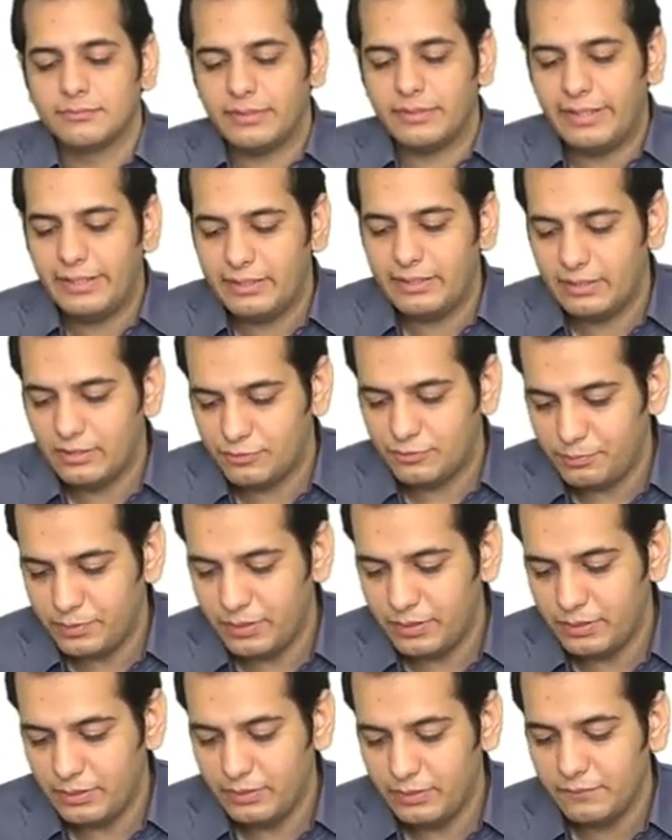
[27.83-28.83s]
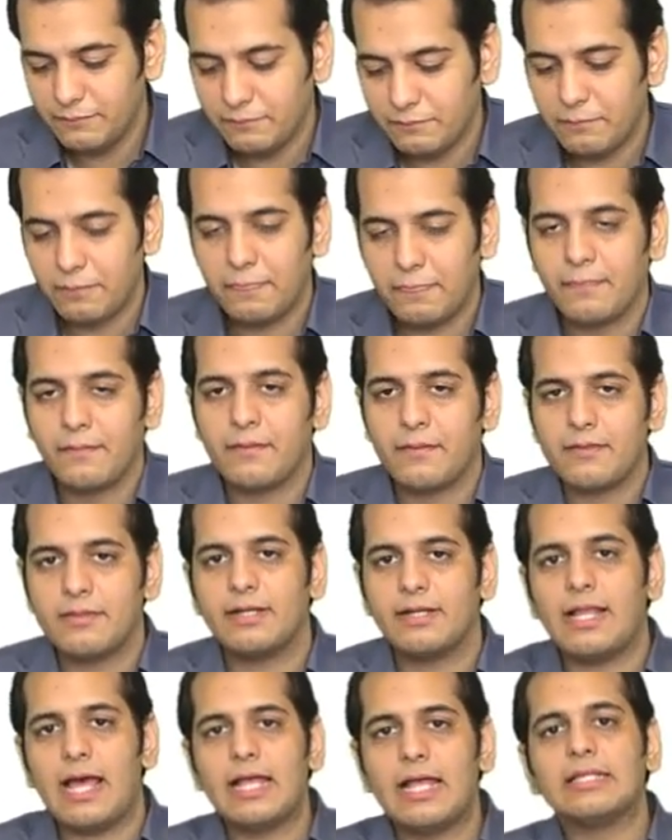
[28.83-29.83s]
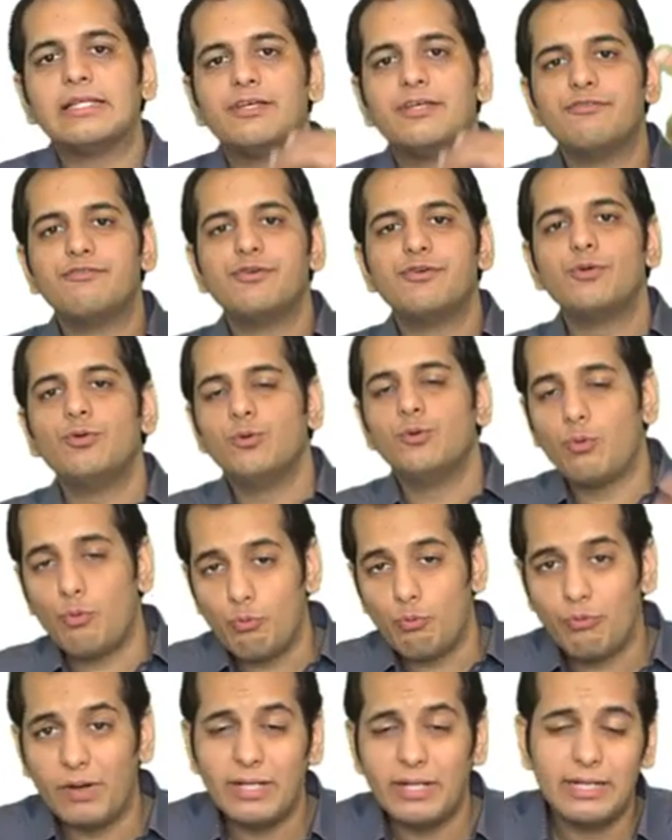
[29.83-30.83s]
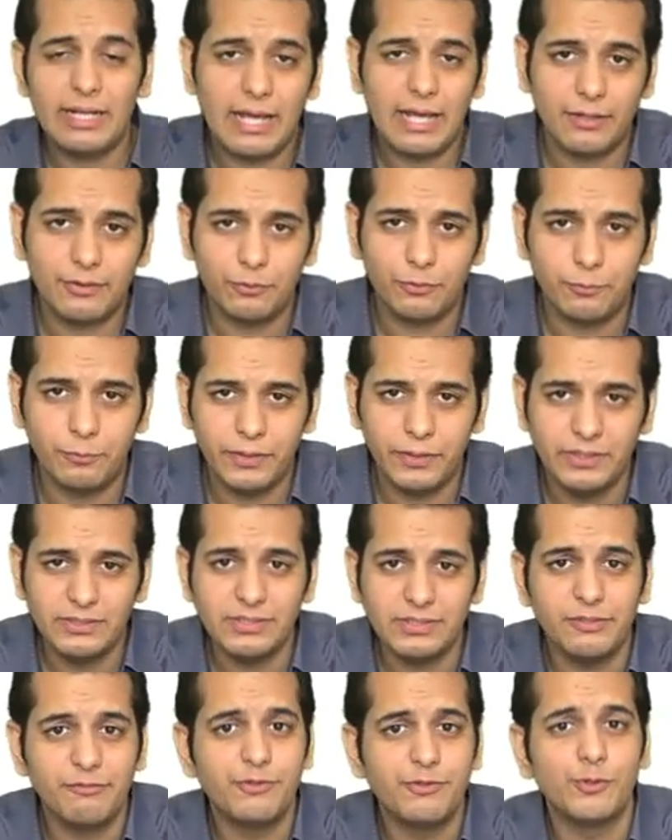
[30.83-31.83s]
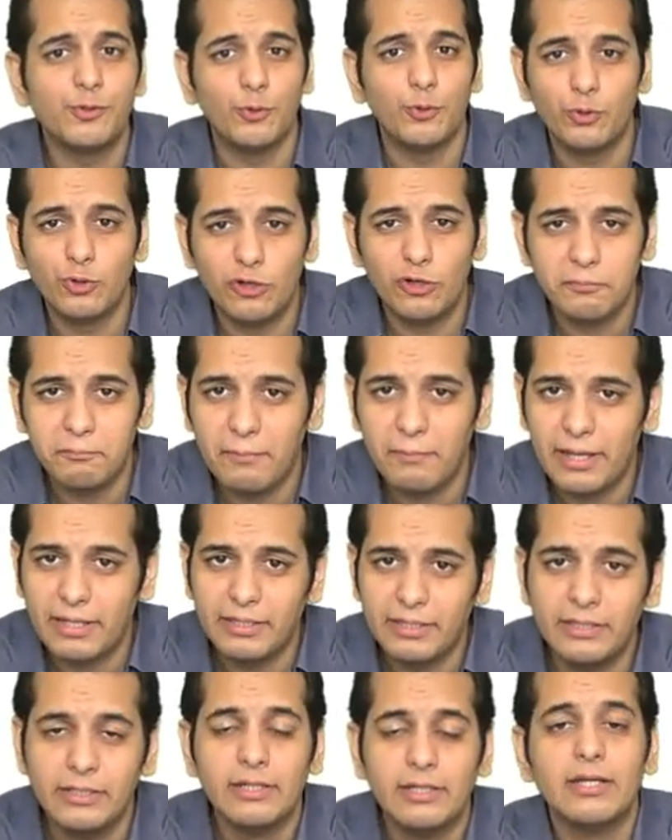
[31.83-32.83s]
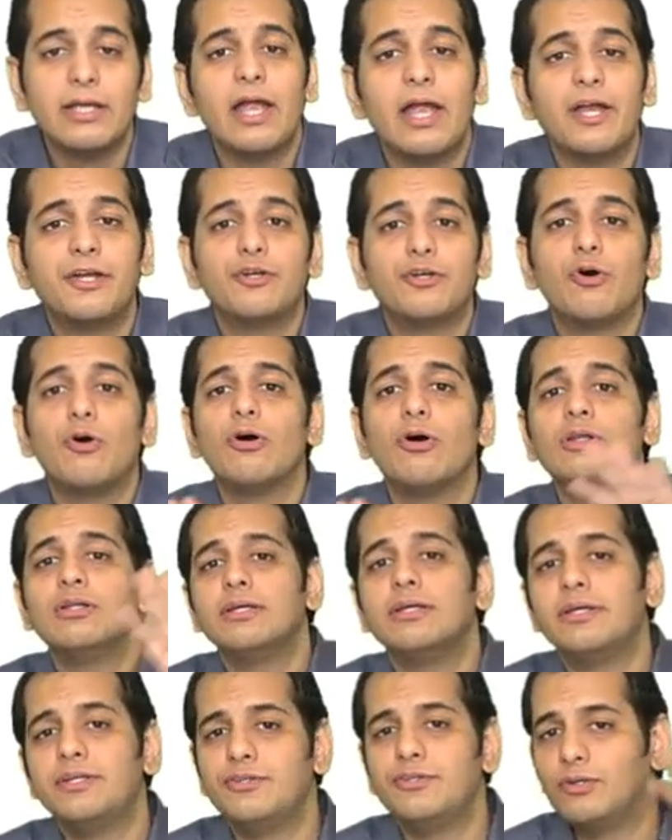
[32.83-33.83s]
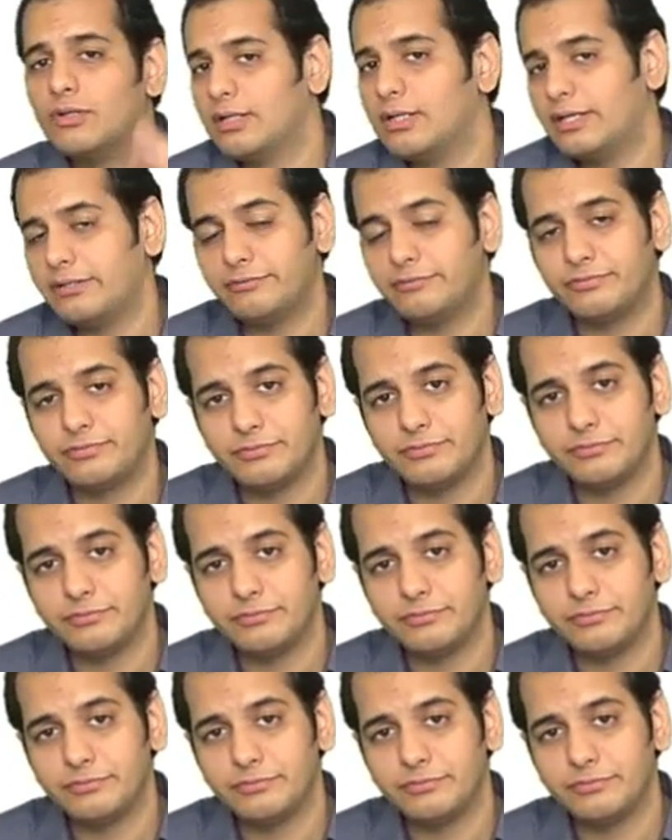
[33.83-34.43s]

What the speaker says: A tells B that I'll give you 1 lakh rupees if you do not marry at all in your life.